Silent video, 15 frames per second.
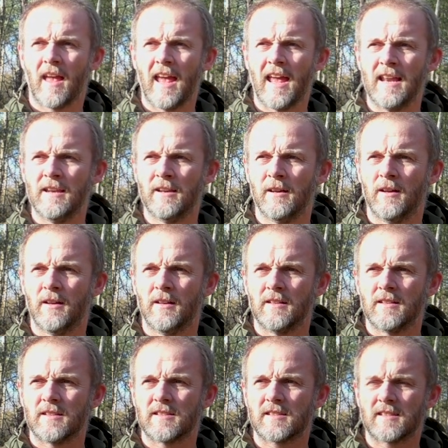in
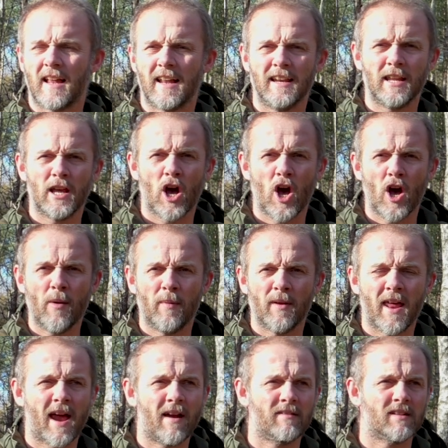slightly
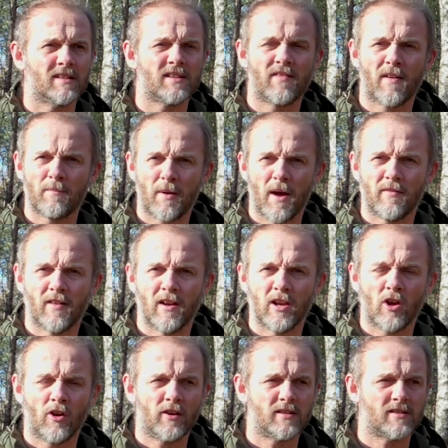urban areas, if I'm
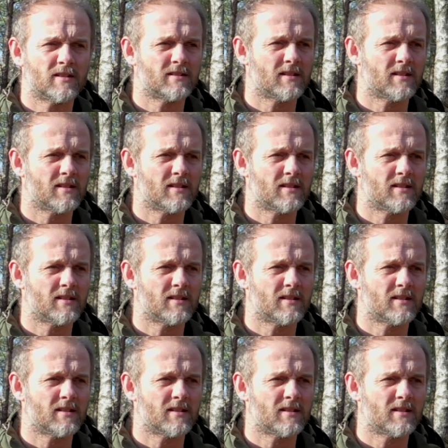perfectly honest.